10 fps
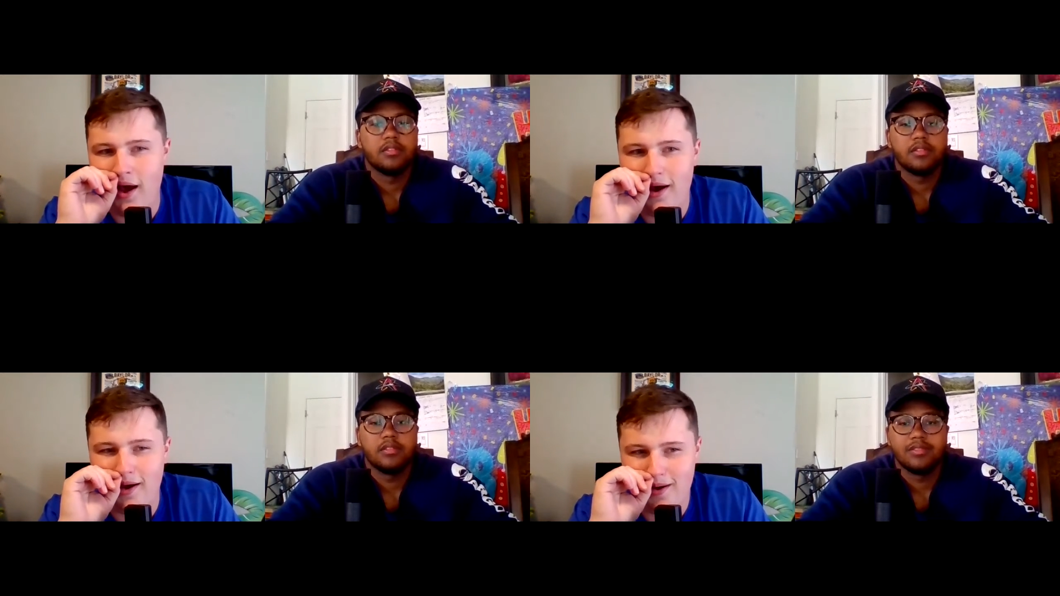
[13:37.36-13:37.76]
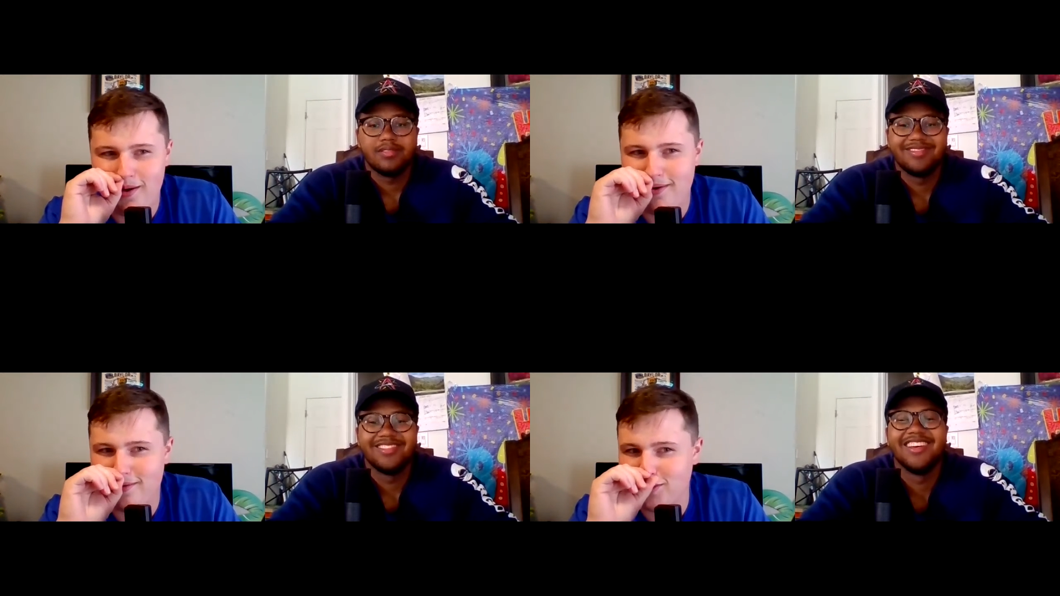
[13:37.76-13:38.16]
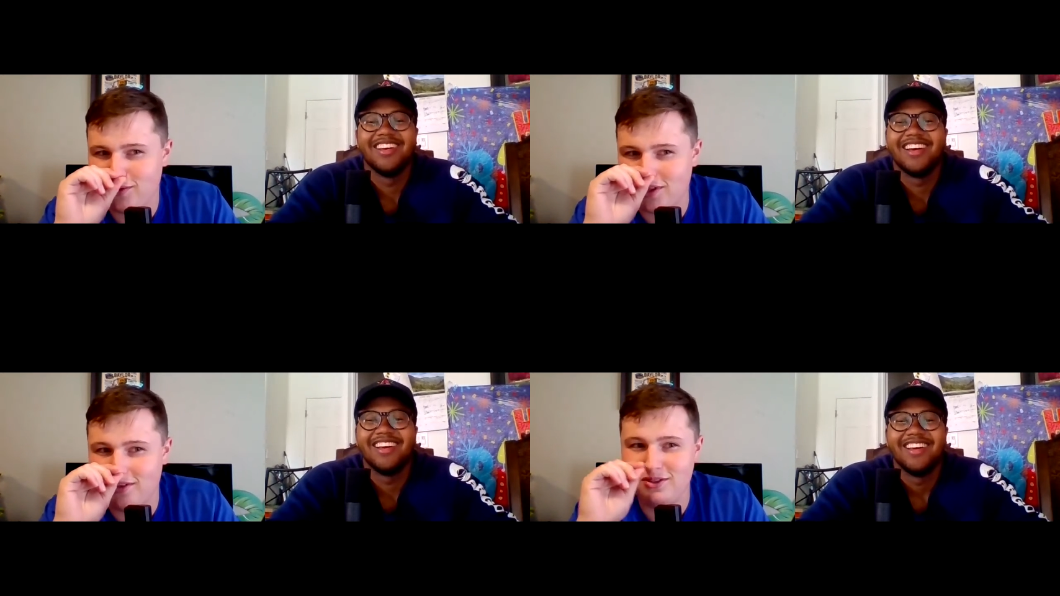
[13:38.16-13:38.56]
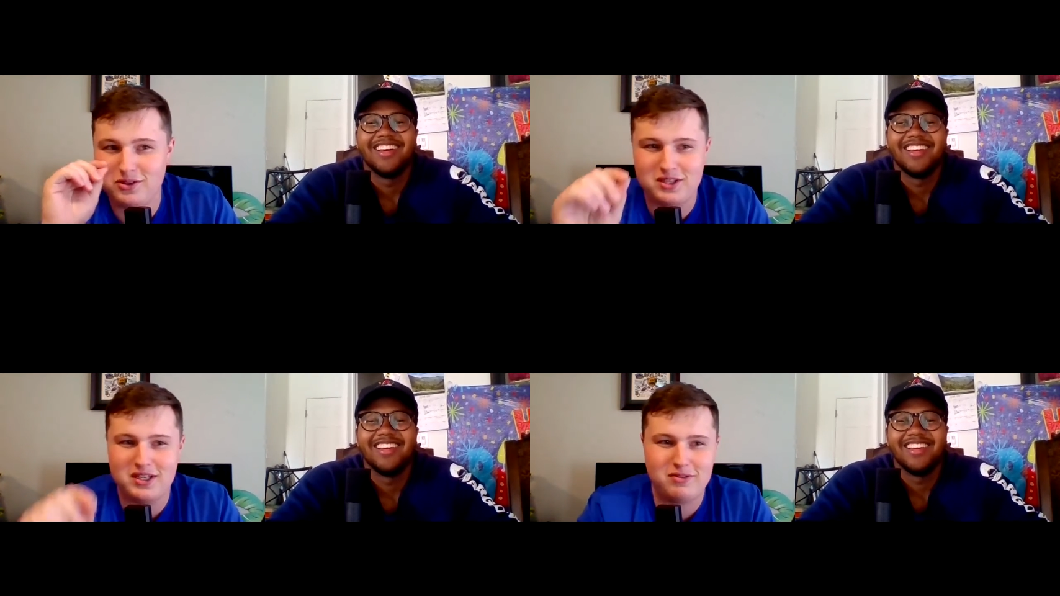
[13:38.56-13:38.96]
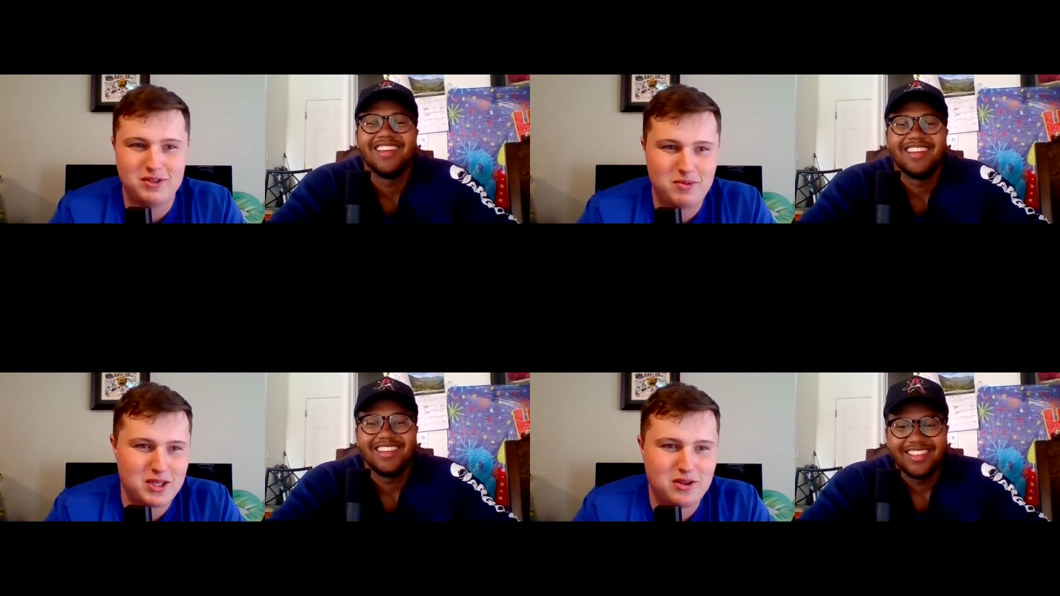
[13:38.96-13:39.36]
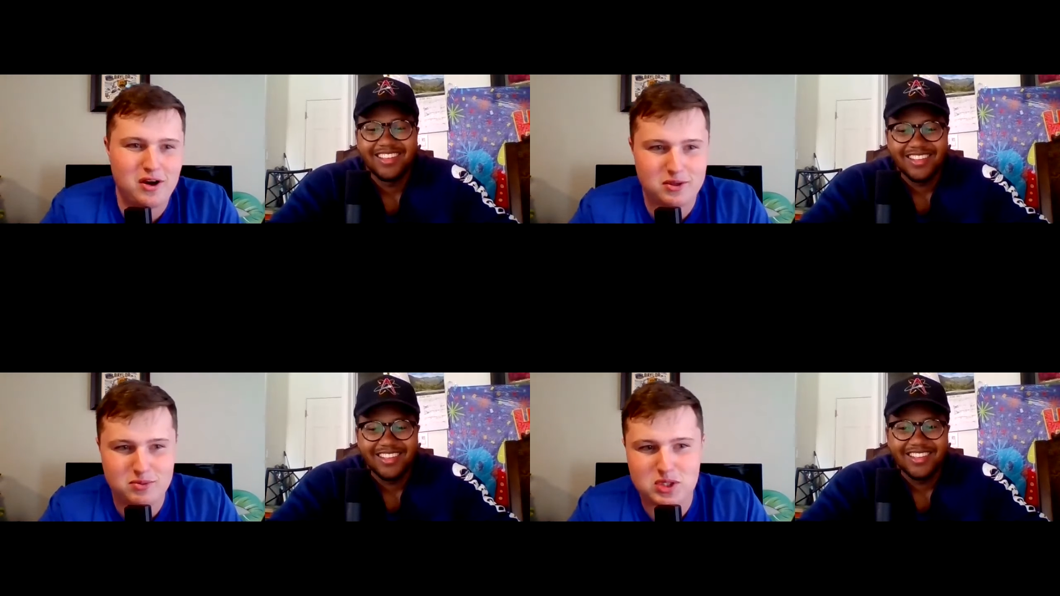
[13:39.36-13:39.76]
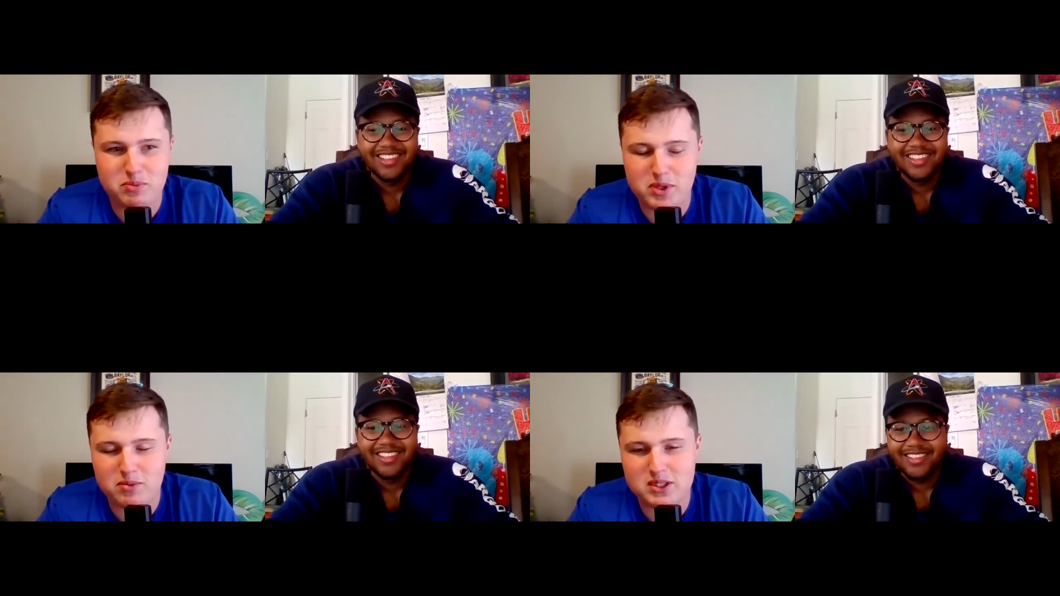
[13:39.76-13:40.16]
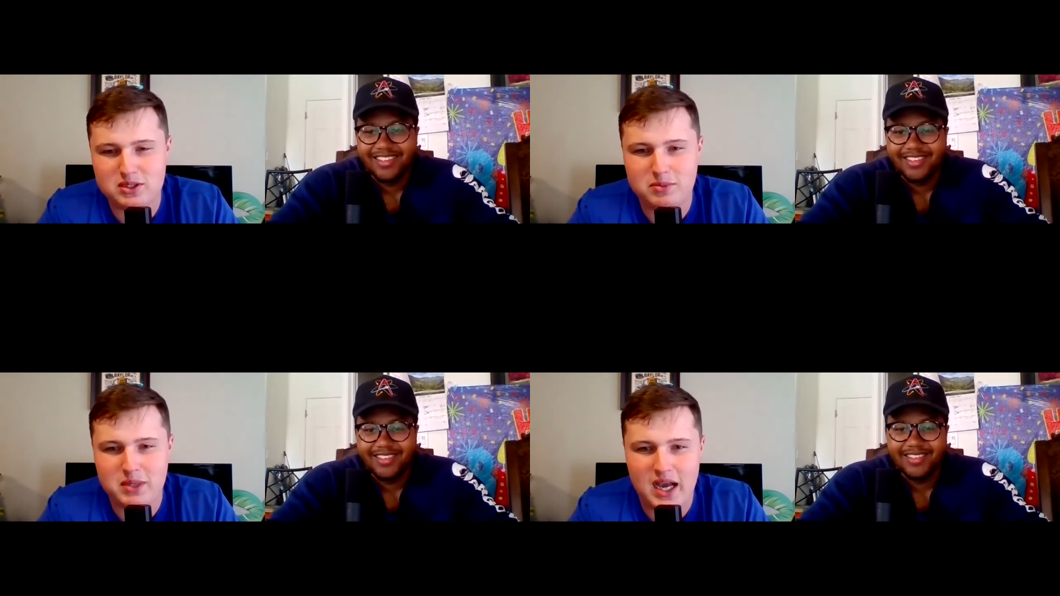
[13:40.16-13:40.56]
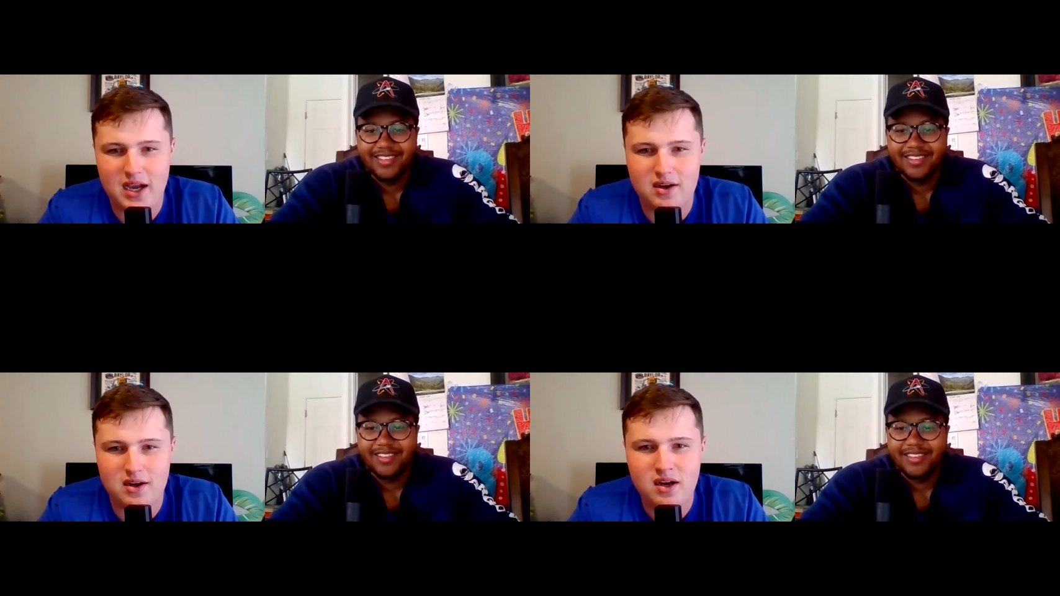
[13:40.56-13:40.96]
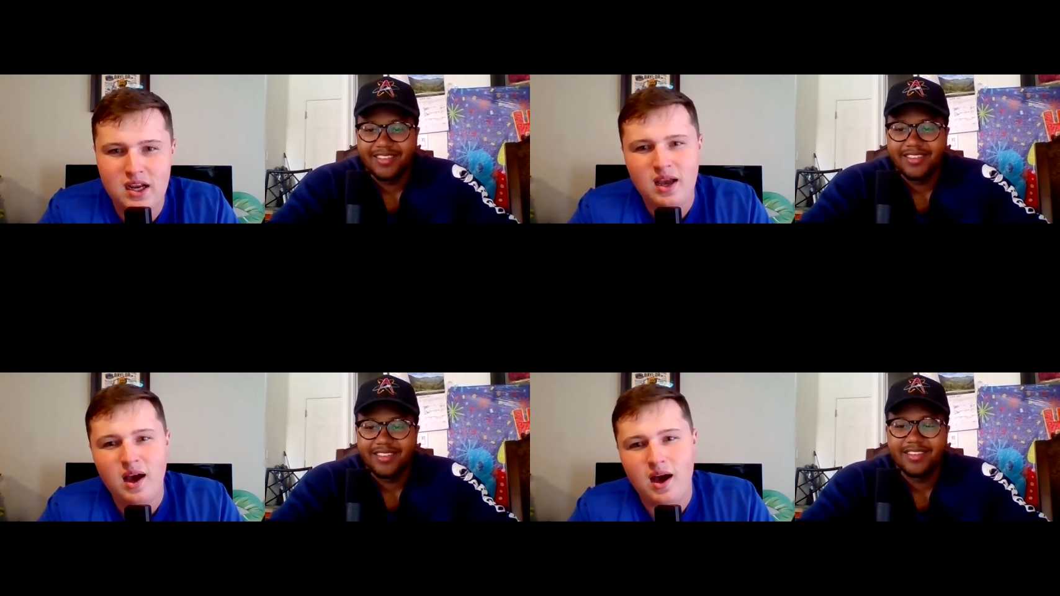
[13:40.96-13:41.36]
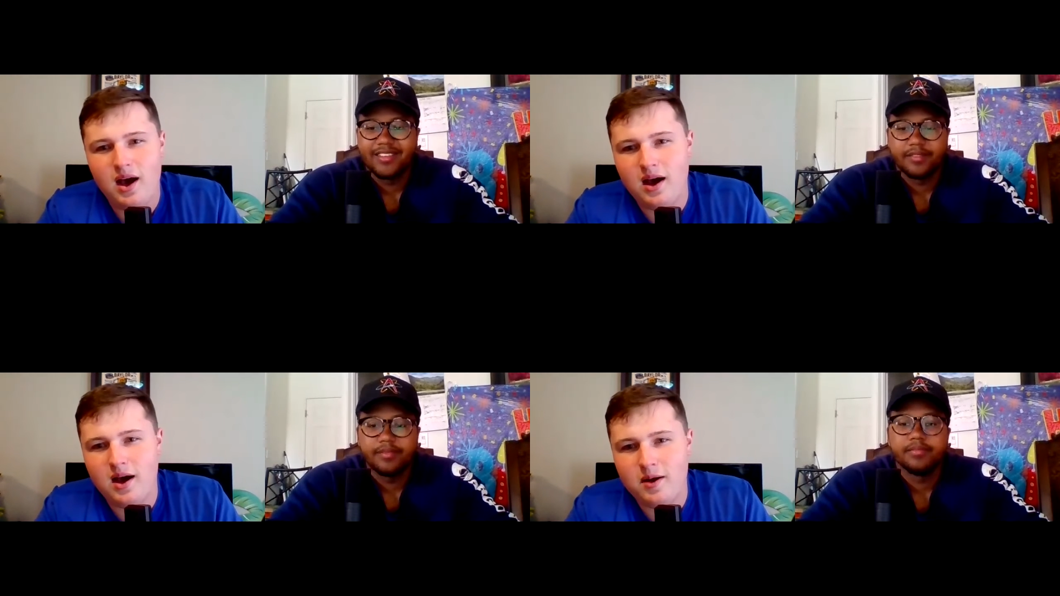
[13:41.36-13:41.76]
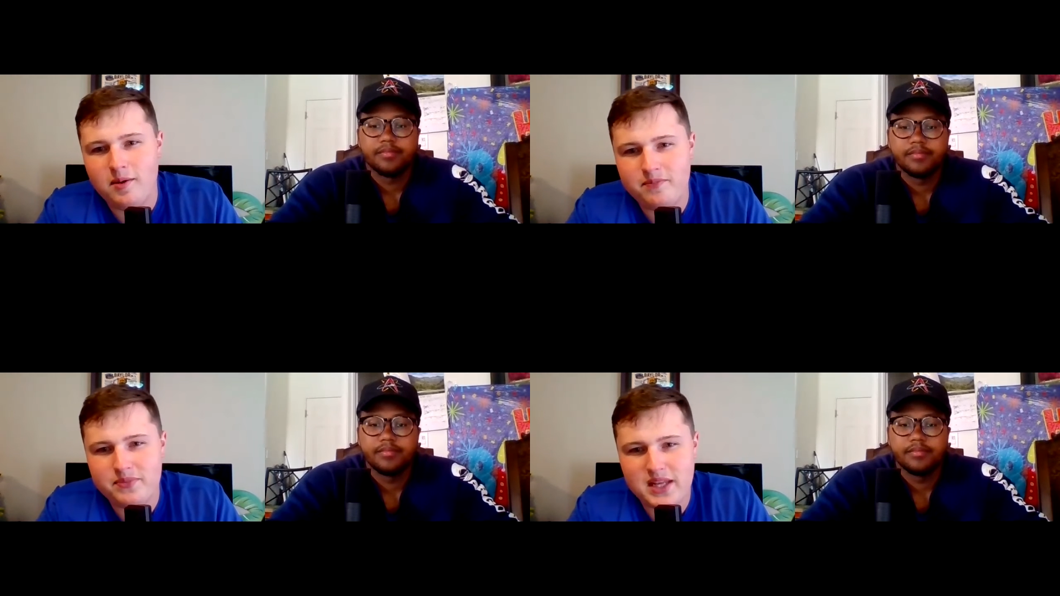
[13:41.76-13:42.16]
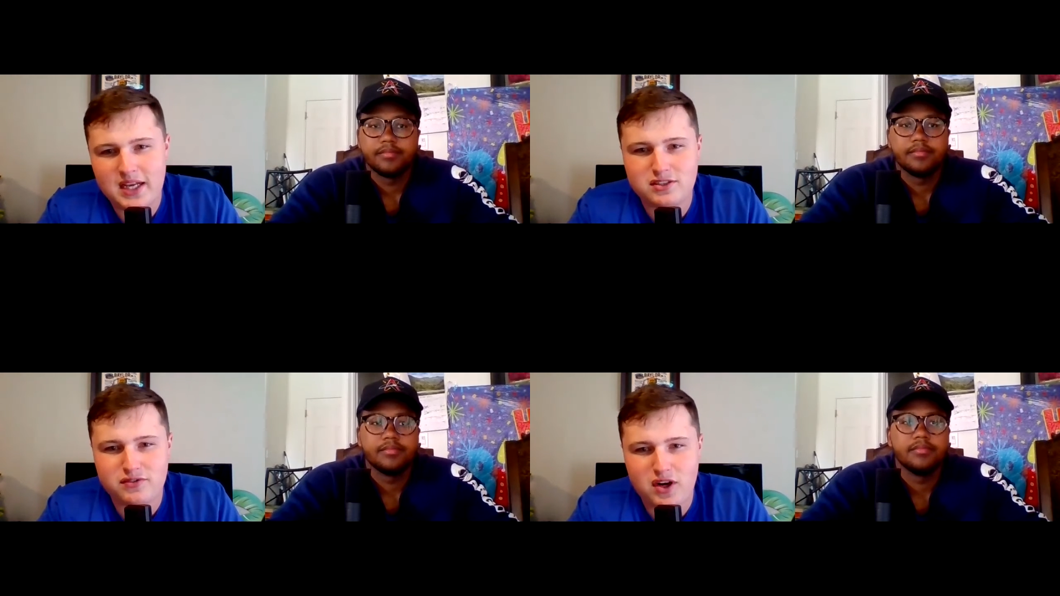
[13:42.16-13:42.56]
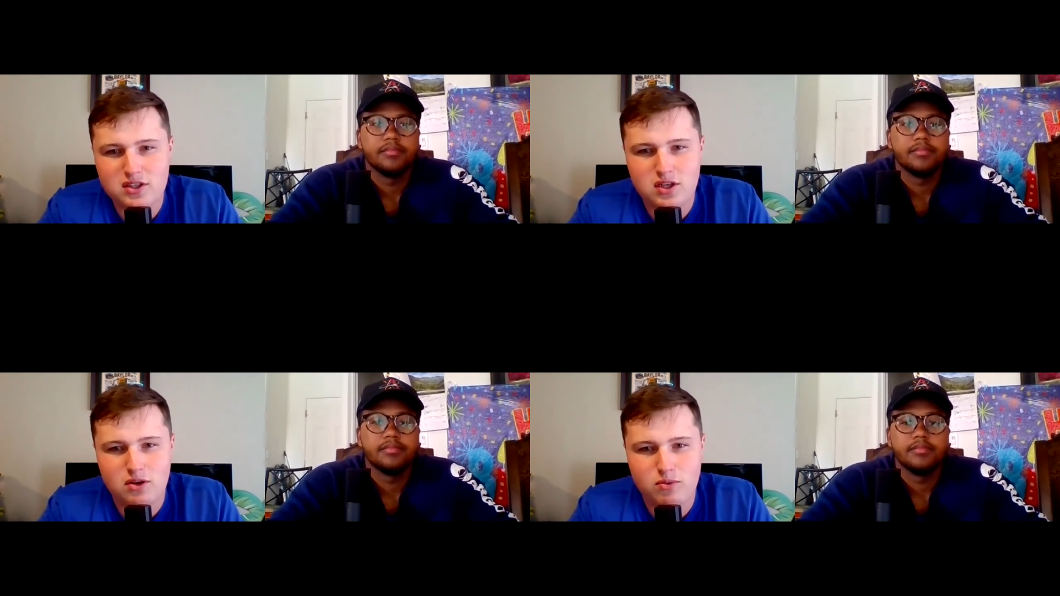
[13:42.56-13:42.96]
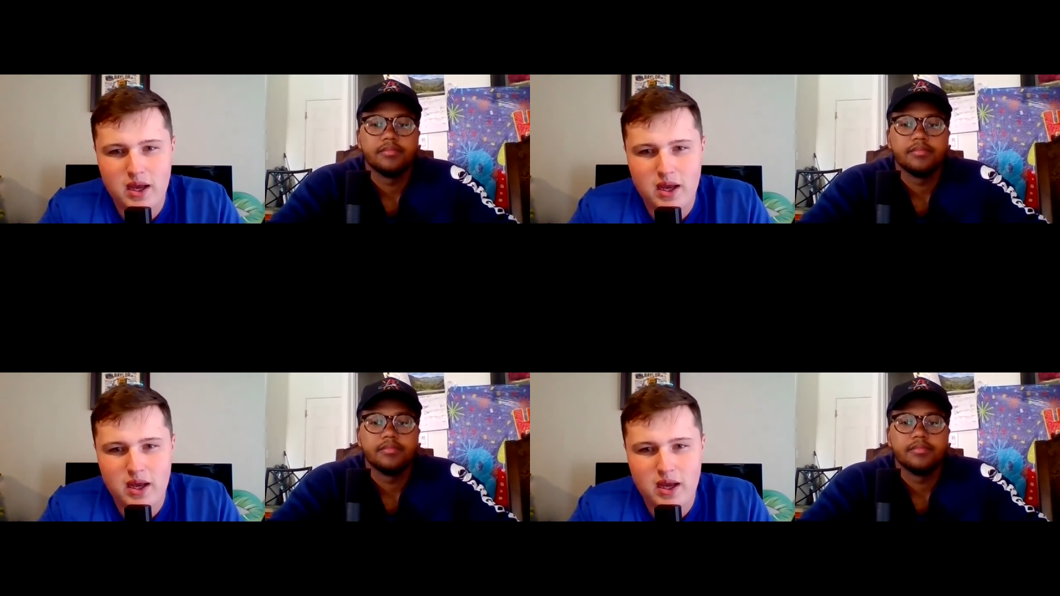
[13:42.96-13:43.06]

Speaker 1: Um, you could you could definitely make the argument to put him a little bit higher. Um, as far as